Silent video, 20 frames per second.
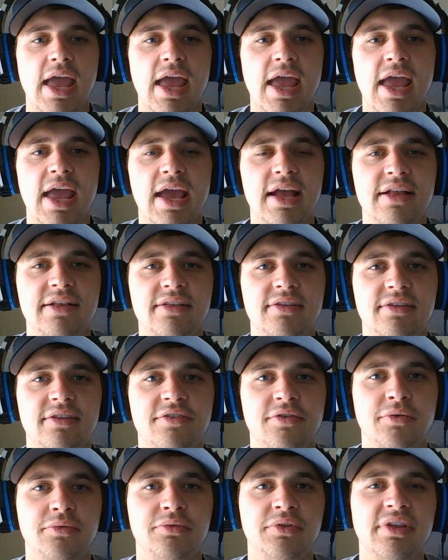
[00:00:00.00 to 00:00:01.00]
And
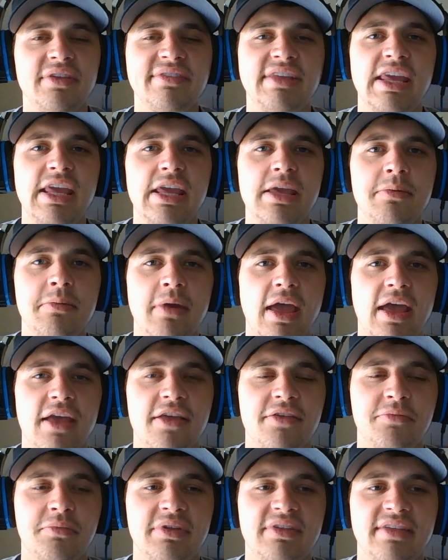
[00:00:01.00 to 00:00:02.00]
so this team,
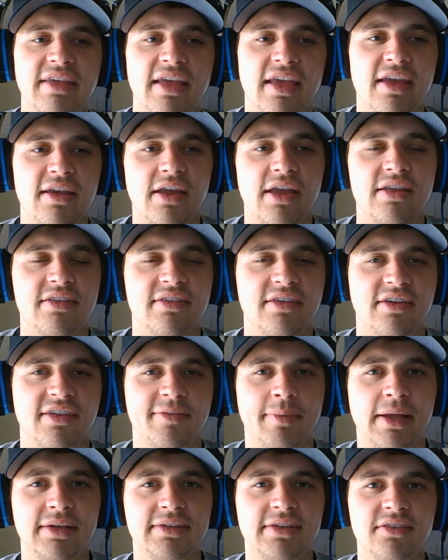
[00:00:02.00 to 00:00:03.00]
as we say, it's
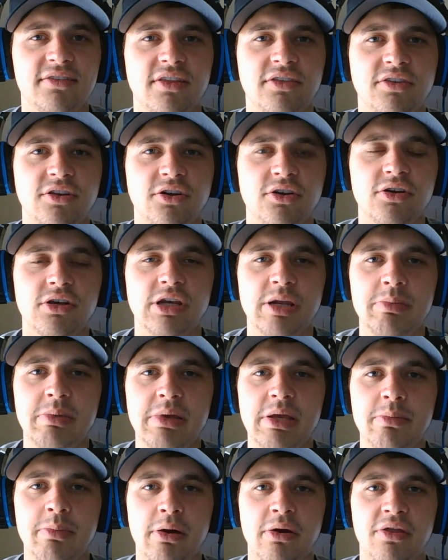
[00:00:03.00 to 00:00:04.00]
expected that they're going to
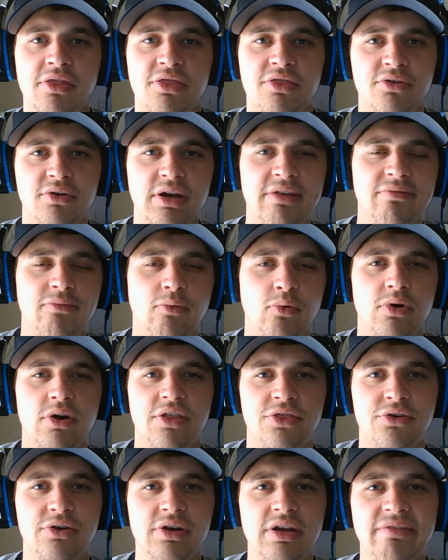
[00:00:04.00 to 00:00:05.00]
be about a 34 to
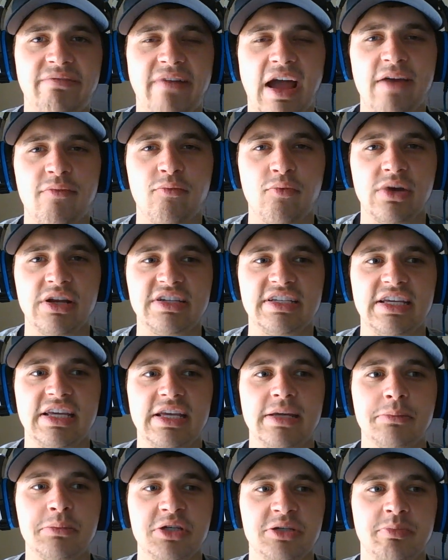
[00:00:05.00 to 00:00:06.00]
35 win
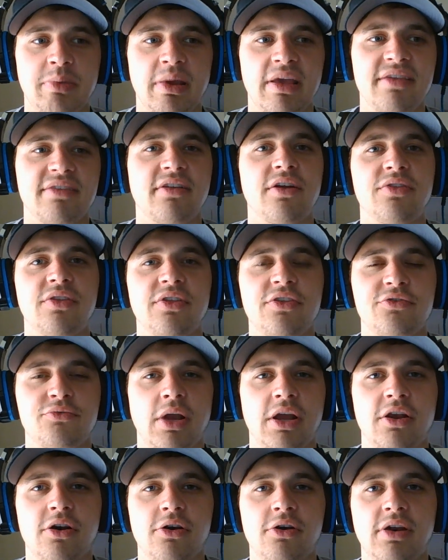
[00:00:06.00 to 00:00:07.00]
team just based on this
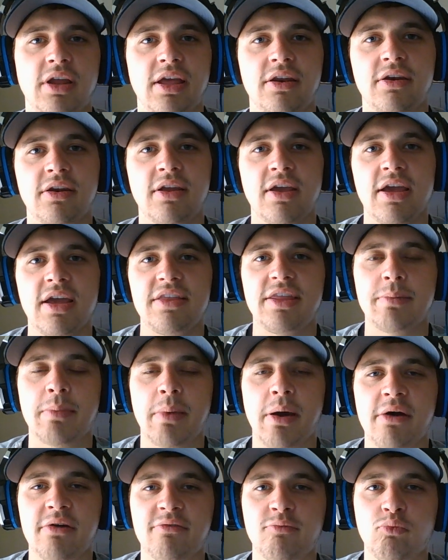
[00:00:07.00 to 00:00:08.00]
record and the
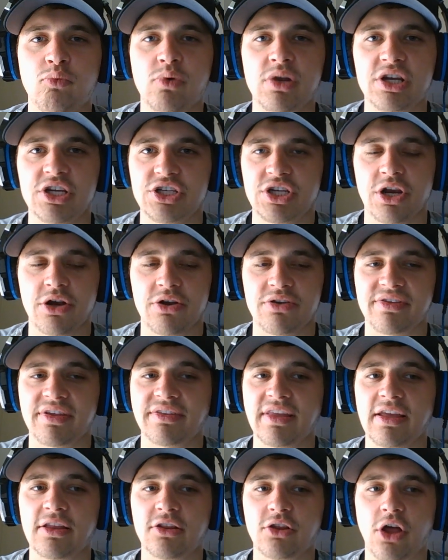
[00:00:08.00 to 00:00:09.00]
amount of win shares that
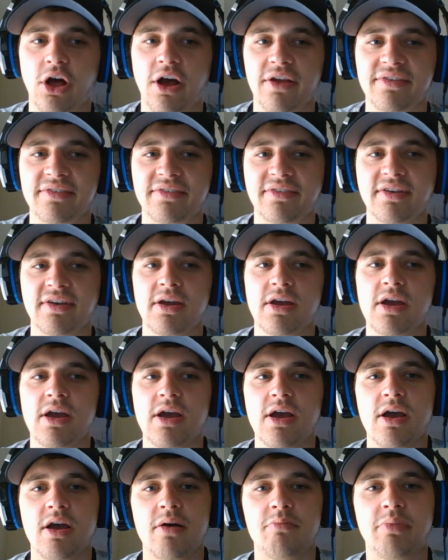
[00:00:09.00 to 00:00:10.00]
they lost.
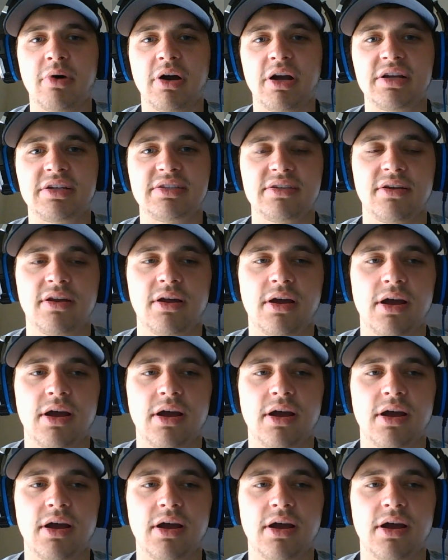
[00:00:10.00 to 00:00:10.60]
But